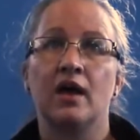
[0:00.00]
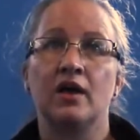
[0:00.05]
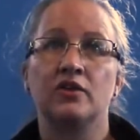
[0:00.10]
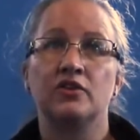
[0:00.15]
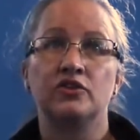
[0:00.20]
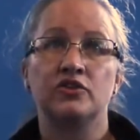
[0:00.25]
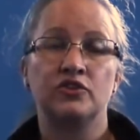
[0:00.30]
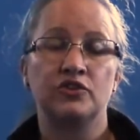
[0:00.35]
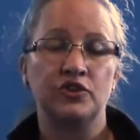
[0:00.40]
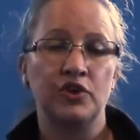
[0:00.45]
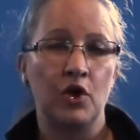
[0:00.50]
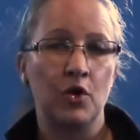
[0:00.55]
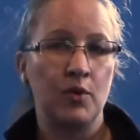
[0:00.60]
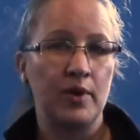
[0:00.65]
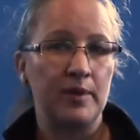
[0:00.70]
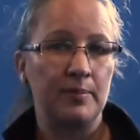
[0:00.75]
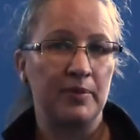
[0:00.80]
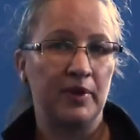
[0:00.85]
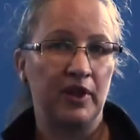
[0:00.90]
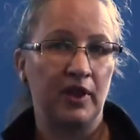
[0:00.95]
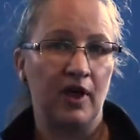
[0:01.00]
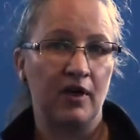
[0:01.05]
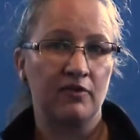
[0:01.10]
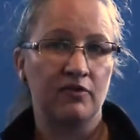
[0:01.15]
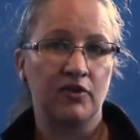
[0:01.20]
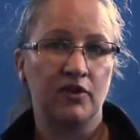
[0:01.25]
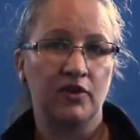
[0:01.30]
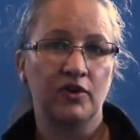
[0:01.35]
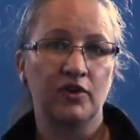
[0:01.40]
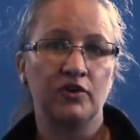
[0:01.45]
snowy
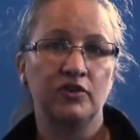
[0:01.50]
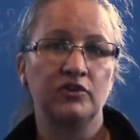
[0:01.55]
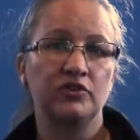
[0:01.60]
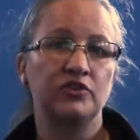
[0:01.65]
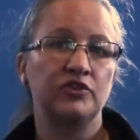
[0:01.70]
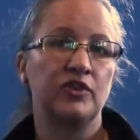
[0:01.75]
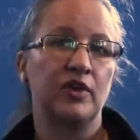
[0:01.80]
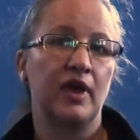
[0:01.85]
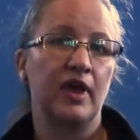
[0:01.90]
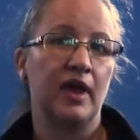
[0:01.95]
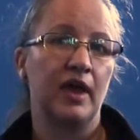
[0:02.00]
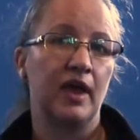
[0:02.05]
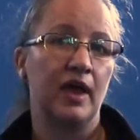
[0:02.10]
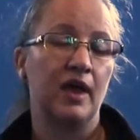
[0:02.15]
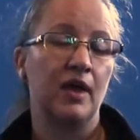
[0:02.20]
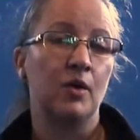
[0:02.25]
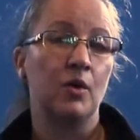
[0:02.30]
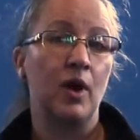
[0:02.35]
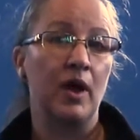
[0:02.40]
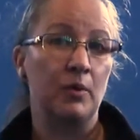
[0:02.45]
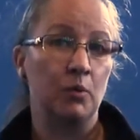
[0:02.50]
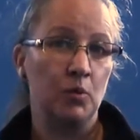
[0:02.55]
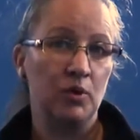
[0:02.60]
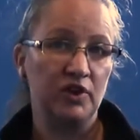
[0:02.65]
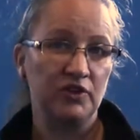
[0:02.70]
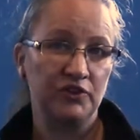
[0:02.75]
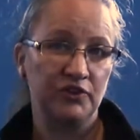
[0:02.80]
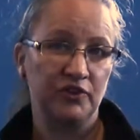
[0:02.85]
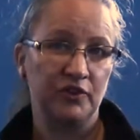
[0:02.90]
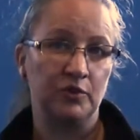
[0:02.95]
plovers, and
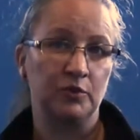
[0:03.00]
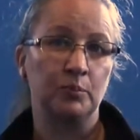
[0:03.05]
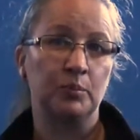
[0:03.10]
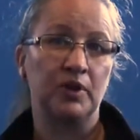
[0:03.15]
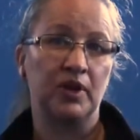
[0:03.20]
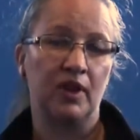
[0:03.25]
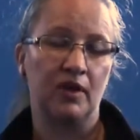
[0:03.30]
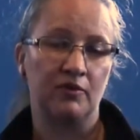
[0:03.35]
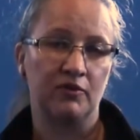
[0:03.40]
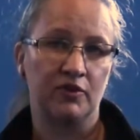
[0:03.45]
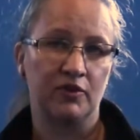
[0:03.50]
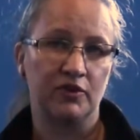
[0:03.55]
Wilson plover